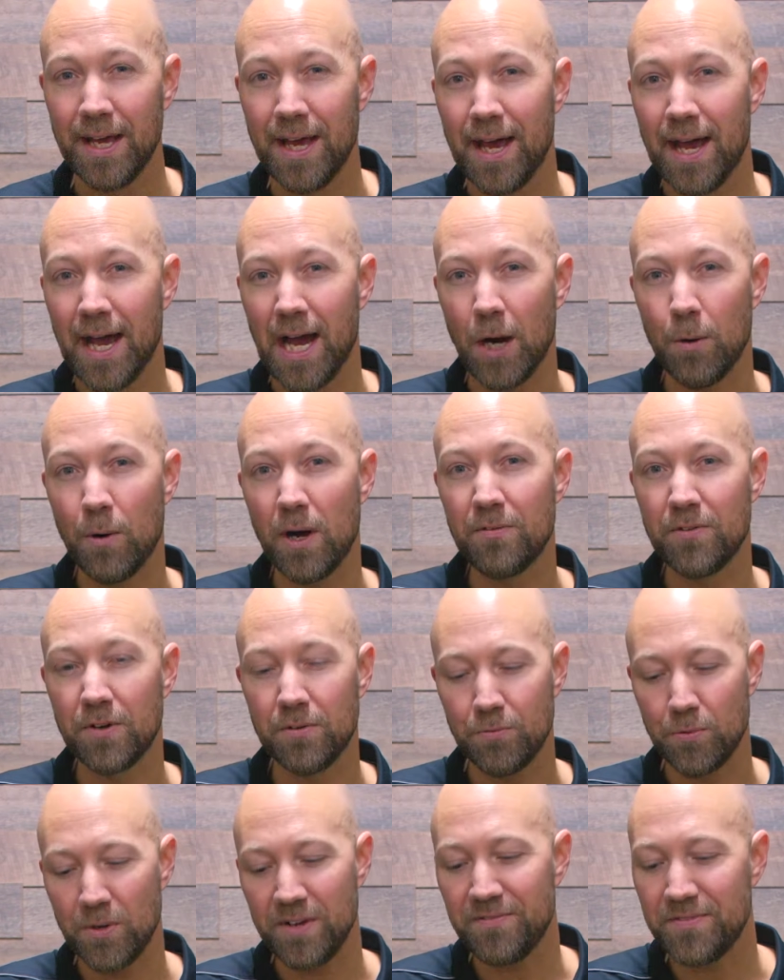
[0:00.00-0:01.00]
However,
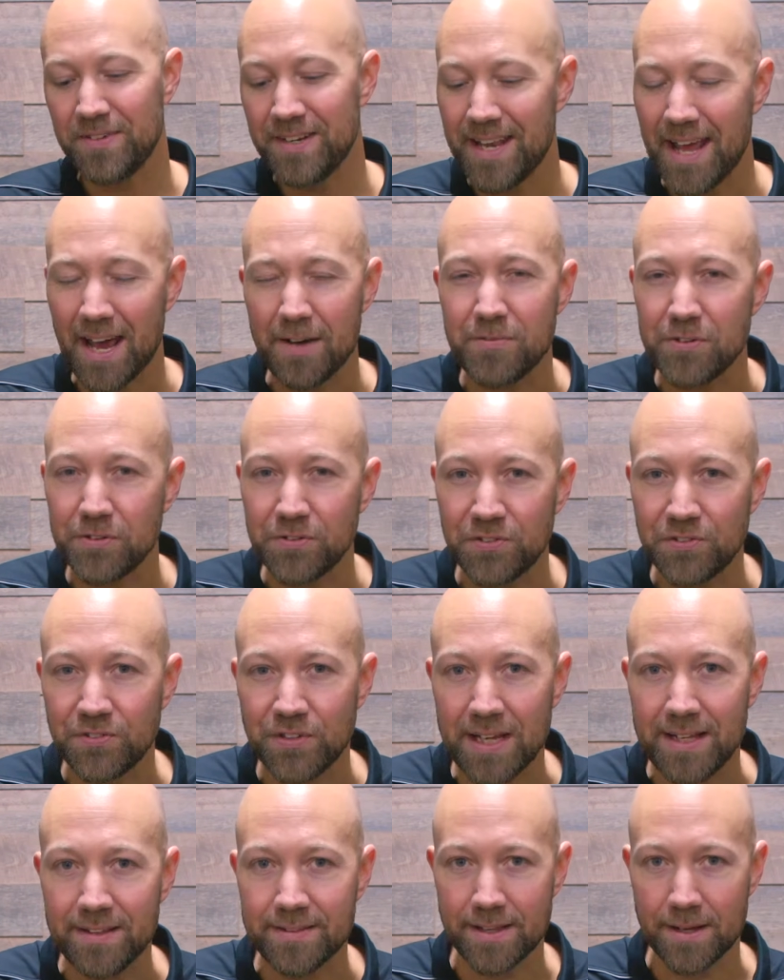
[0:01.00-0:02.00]
we've never
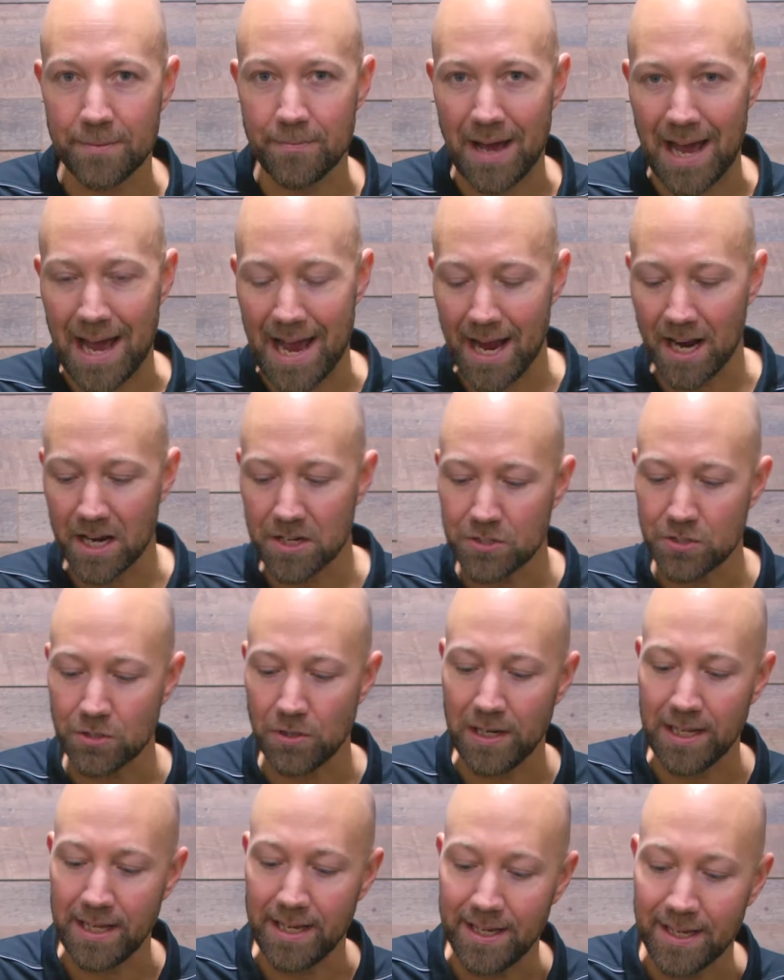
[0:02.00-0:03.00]
seen them
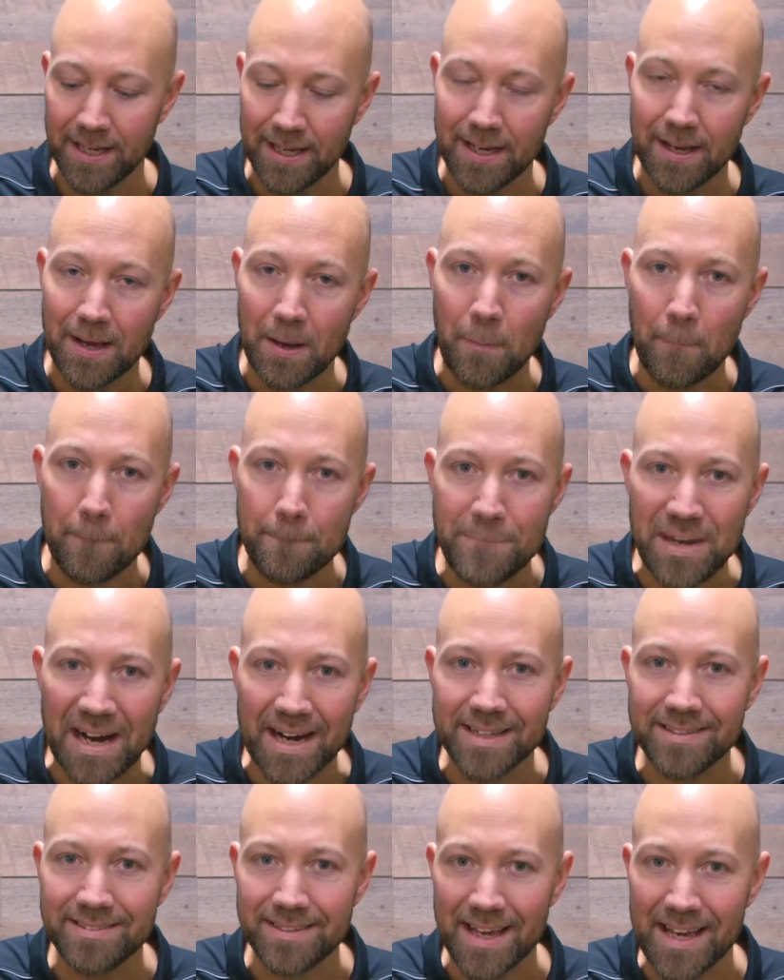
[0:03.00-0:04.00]
actually
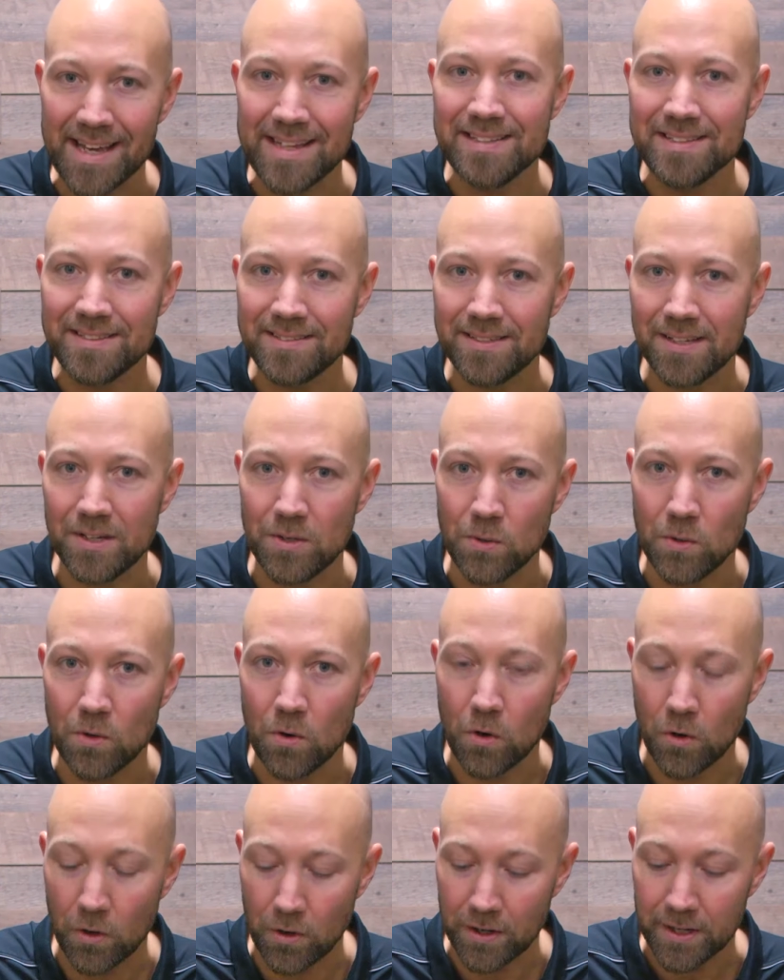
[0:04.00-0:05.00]
bite into
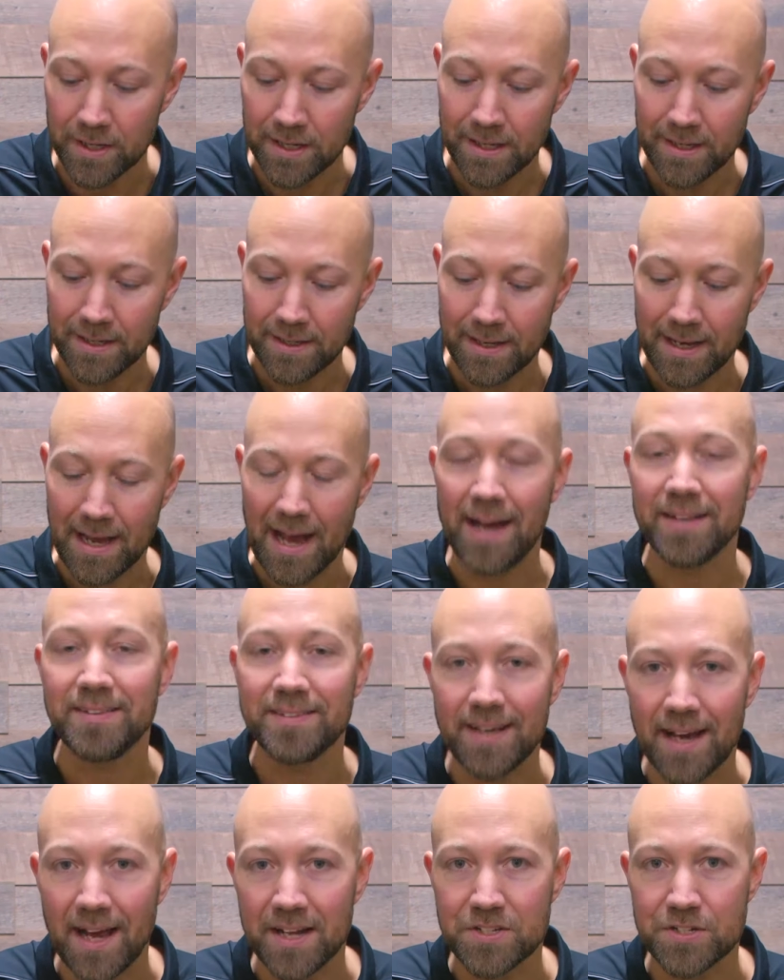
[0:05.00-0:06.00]
or
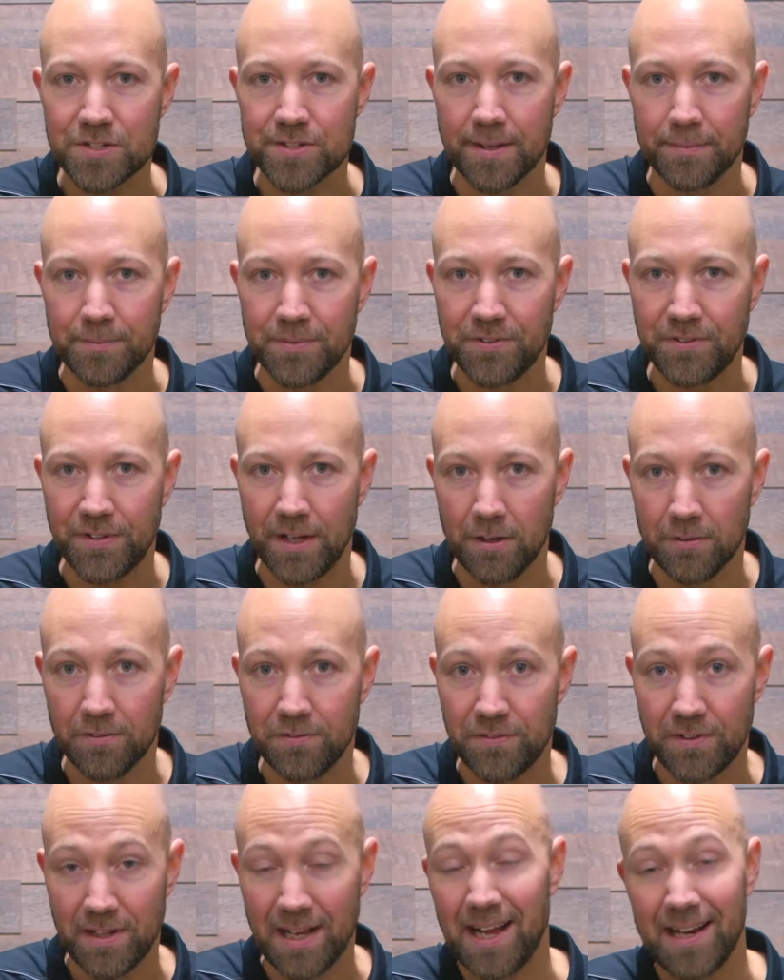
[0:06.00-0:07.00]
attach
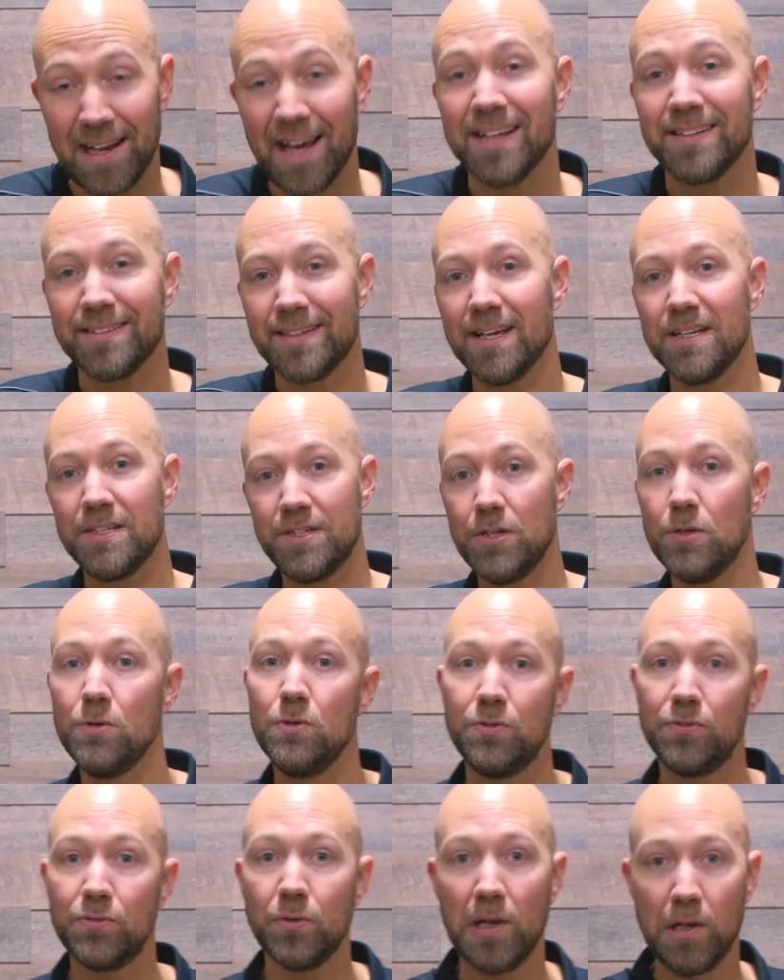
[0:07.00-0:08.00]
themselves like they
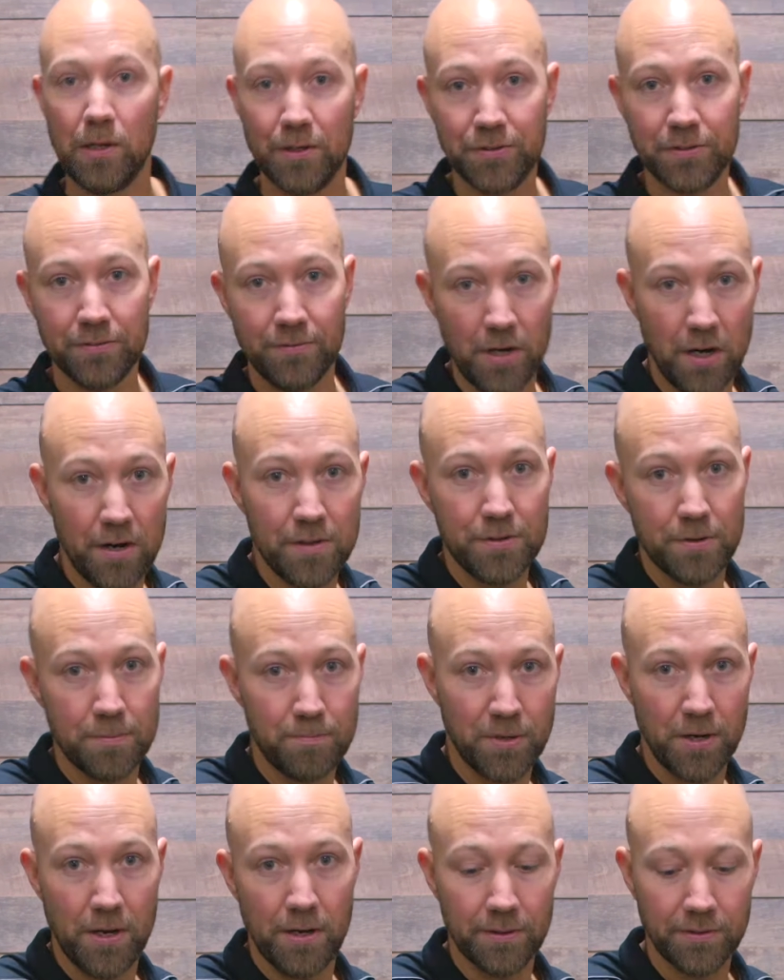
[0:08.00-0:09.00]
do to a lot of other
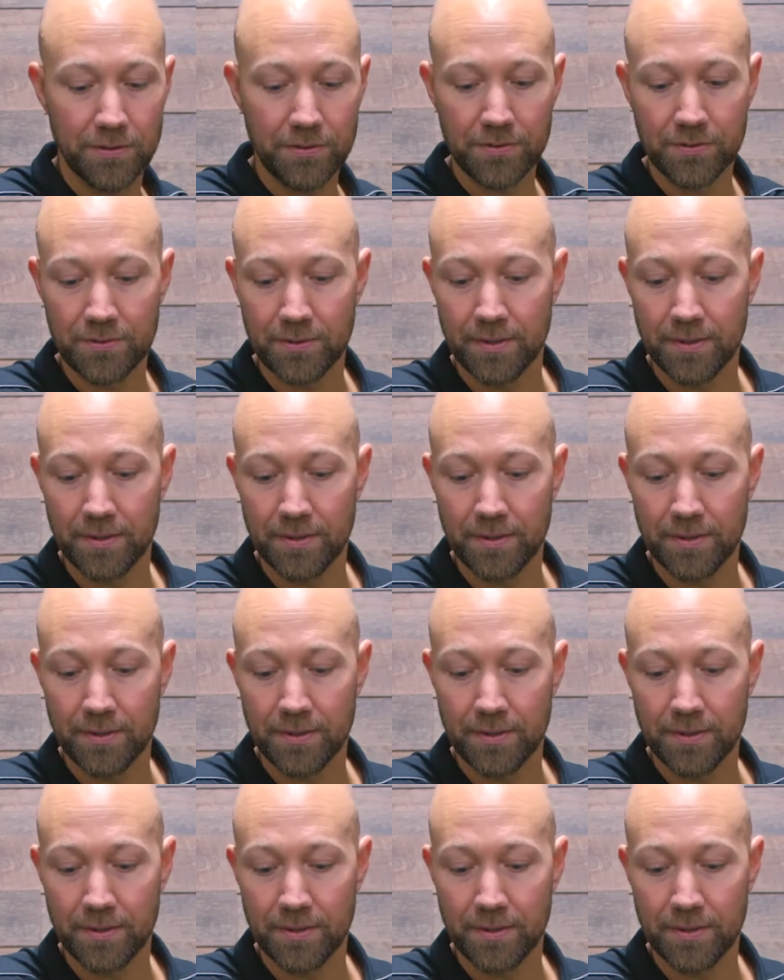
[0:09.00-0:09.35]
plants.